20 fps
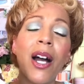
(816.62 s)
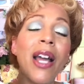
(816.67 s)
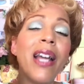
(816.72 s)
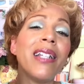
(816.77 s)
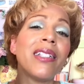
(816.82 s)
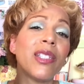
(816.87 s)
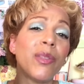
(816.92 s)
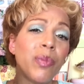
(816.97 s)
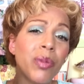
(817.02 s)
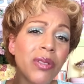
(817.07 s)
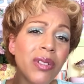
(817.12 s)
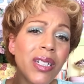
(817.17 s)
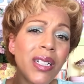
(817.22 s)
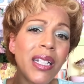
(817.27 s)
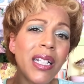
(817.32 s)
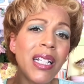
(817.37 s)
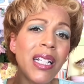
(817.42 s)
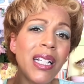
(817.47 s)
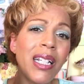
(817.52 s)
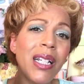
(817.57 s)
It's
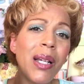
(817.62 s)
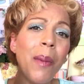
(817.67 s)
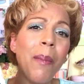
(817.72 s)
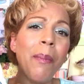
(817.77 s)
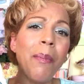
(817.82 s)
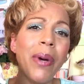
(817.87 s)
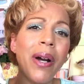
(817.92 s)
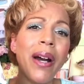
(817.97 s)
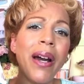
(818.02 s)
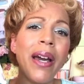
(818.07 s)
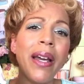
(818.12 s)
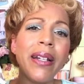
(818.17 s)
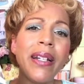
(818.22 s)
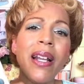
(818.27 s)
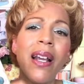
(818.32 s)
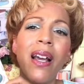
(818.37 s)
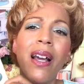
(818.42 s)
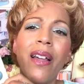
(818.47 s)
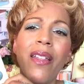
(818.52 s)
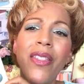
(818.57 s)
pretty,
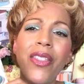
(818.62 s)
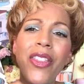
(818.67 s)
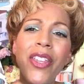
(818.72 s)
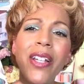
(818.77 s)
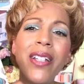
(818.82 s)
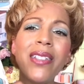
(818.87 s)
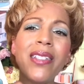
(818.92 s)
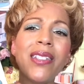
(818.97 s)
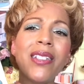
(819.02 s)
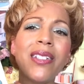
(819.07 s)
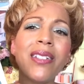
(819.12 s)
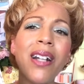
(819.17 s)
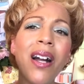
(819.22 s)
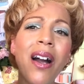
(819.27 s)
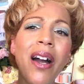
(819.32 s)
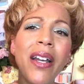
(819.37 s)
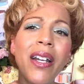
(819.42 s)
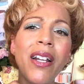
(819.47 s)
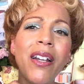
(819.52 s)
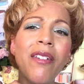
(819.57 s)
but this
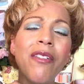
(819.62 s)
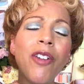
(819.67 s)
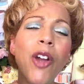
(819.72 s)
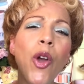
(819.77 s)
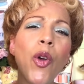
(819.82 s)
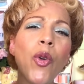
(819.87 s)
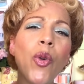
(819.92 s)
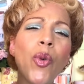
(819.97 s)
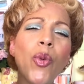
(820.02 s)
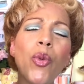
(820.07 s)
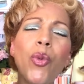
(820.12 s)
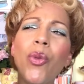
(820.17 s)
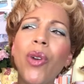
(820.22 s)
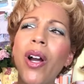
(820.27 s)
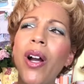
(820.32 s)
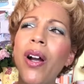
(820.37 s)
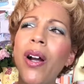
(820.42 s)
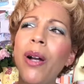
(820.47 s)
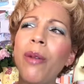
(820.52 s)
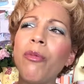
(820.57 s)
kind
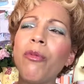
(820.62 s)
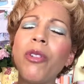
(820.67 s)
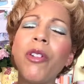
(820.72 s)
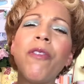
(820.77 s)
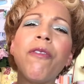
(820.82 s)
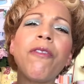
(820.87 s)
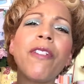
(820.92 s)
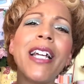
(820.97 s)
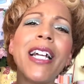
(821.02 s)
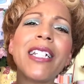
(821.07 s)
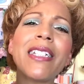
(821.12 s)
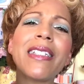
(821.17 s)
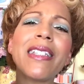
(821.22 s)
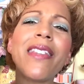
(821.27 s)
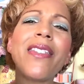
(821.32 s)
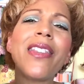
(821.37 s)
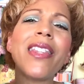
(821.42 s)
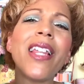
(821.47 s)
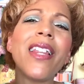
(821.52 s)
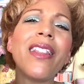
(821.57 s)
of reflects
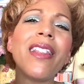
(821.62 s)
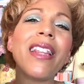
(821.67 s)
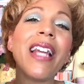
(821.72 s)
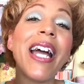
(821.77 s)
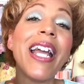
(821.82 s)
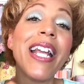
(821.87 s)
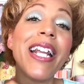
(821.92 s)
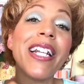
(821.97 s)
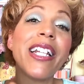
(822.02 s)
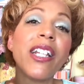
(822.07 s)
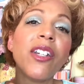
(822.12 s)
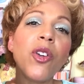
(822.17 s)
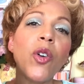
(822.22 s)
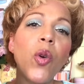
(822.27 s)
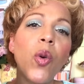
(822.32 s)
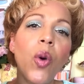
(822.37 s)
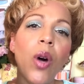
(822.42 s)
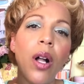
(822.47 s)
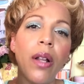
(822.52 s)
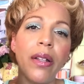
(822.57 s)
the light
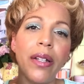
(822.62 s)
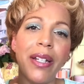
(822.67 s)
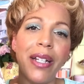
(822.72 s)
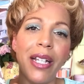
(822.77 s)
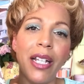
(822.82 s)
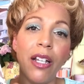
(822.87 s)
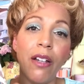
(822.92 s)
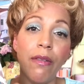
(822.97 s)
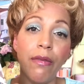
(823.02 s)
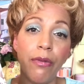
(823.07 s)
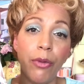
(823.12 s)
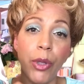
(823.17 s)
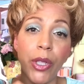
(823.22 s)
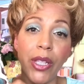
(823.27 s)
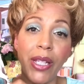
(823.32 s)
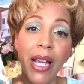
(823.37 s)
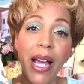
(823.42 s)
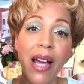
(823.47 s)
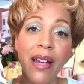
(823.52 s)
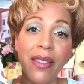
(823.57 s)
quality
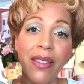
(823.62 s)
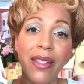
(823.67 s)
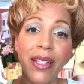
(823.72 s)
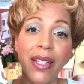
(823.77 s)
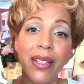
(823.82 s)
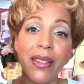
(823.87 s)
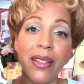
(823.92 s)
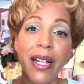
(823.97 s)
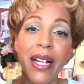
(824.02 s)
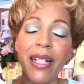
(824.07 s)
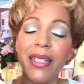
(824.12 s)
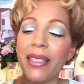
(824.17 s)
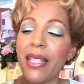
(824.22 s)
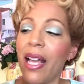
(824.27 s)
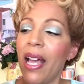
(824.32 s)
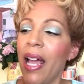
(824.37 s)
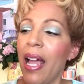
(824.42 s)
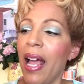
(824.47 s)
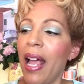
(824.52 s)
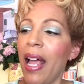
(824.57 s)
with Kathleen Lights,
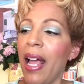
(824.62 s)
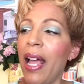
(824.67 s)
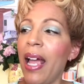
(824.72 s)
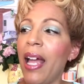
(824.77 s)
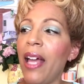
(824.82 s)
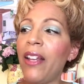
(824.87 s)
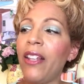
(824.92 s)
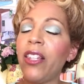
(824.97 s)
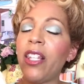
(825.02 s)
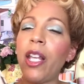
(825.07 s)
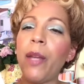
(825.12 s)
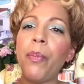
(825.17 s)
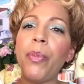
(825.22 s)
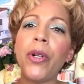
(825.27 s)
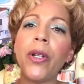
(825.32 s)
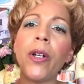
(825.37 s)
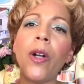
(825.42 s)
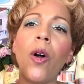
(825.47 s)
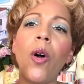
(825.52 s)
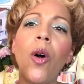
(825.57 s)
and they
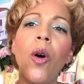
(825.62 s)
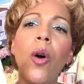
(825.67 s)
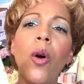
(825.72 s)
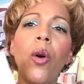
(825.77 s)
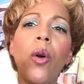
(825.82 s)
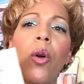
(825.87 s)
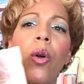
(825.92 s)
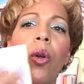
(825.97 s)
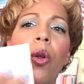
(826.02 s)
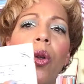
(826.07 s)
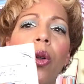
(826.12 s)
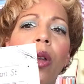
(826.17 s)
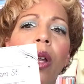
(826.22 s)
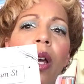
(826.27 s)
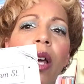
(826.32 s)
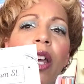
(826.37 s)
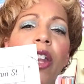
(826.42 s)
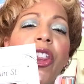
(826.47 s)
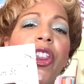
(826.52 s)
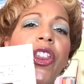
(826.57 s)
put a whole
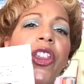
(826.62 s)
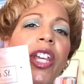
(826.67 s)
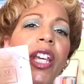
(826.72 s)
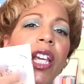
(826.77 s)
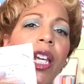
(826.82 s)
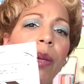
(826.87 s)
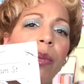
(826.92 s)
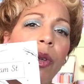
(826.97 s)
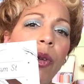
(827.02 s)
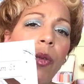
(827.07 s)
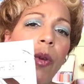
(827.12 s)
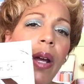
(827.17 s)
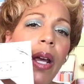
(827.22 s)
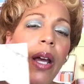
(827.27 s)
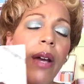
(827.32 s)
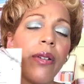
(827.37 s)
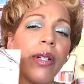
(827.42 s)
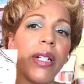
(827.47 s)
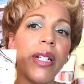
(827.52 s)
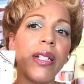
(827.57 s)
theme
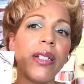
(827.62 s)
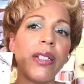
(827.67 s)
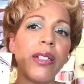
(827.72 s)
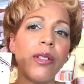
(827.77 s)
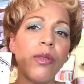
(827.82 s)
around it